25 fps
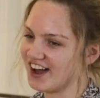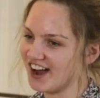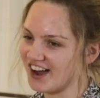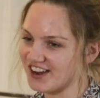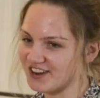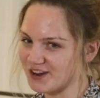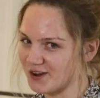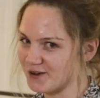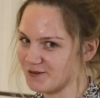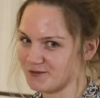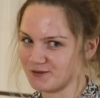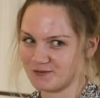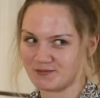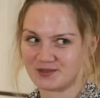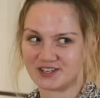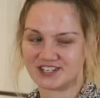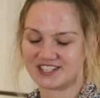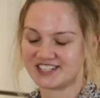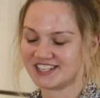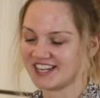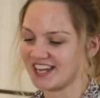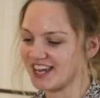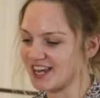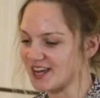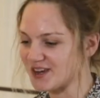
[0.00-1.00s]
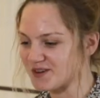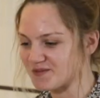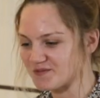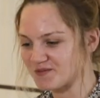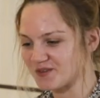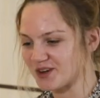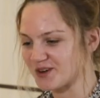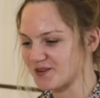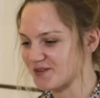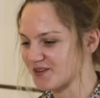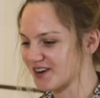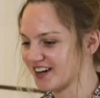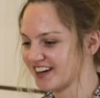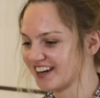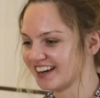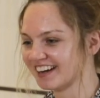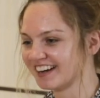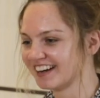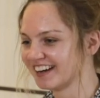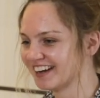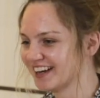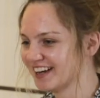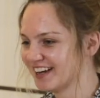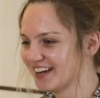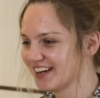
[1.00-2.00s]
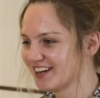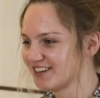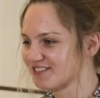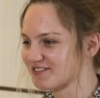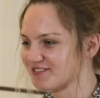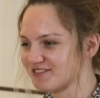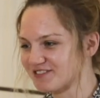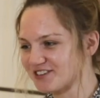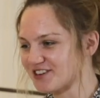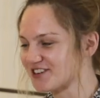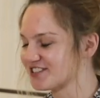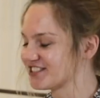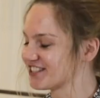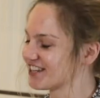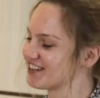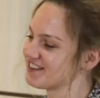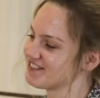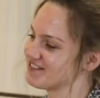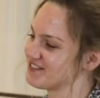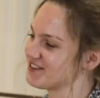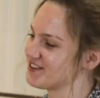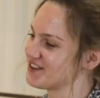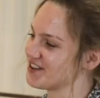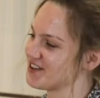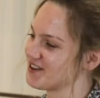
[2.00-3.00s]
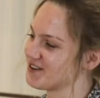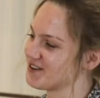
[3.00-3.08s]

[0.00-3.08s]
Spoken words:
I know from the team we were rooting for